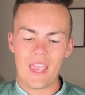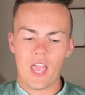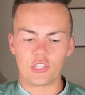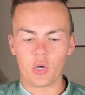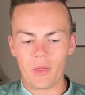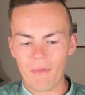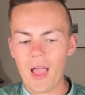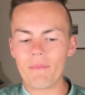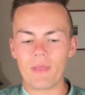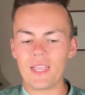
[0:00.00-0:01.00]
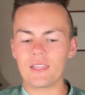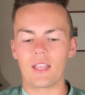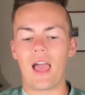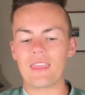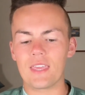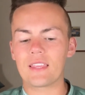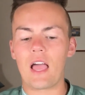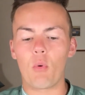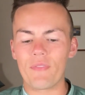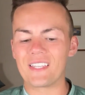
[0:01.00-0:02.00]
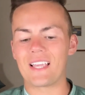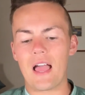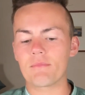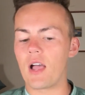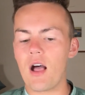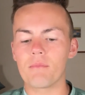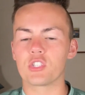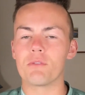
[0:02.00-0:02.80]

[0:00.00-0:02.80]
And so in my opinion, I think that when the time comes,